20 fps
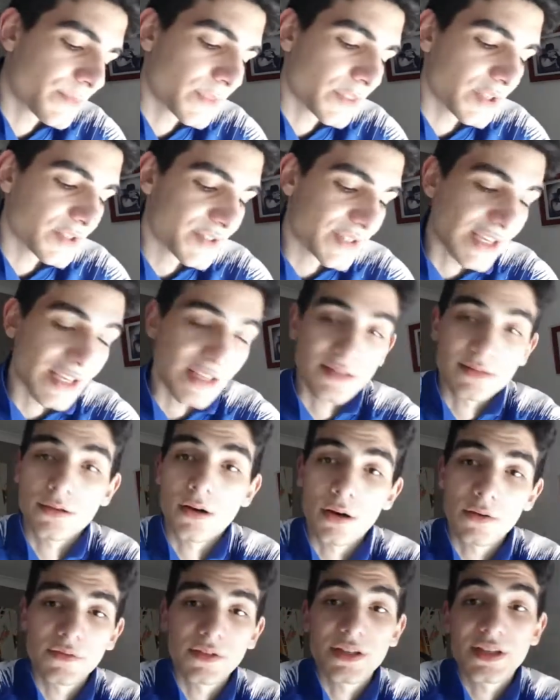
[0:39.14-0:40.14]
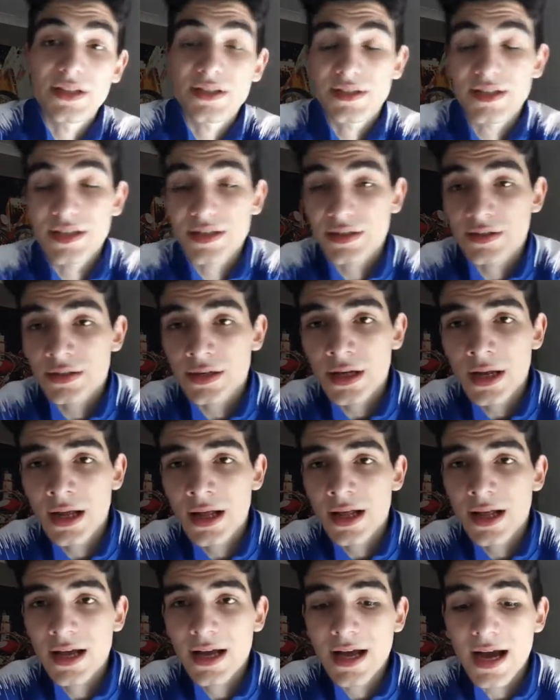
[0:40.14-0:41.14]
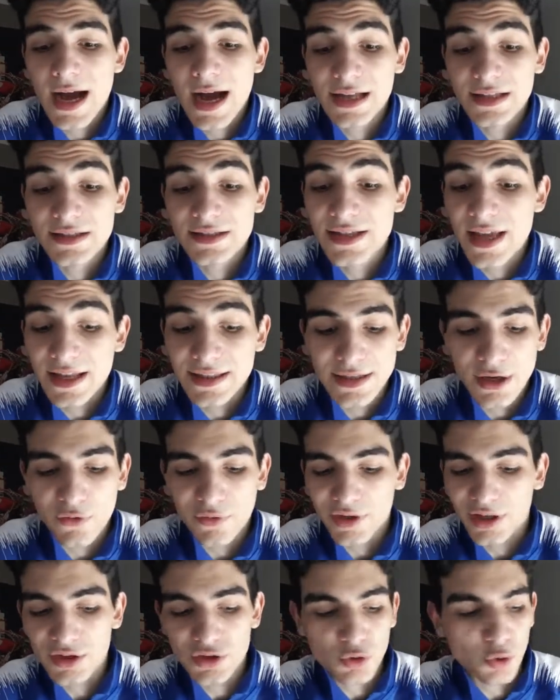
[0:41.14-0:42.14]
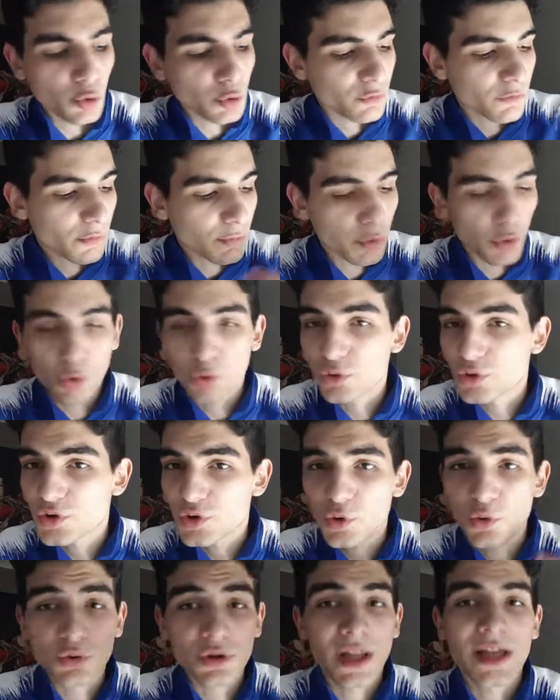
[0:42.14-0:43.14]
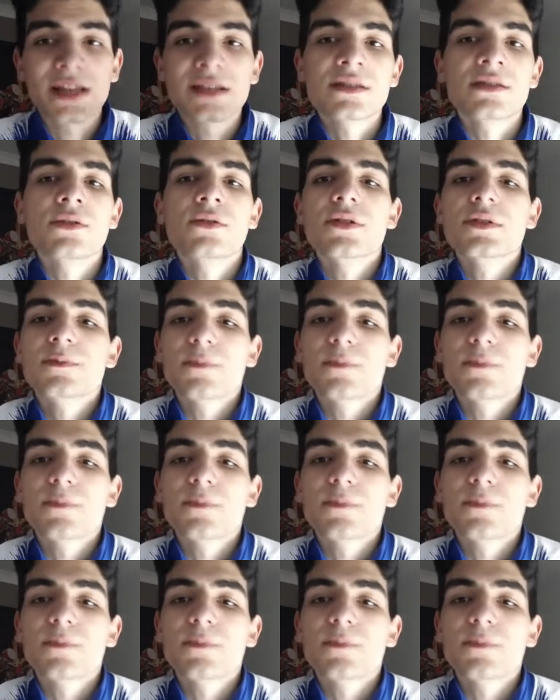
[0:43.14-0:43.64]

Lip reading: season after this season. And yeah, delving into all the reports, all the latest news.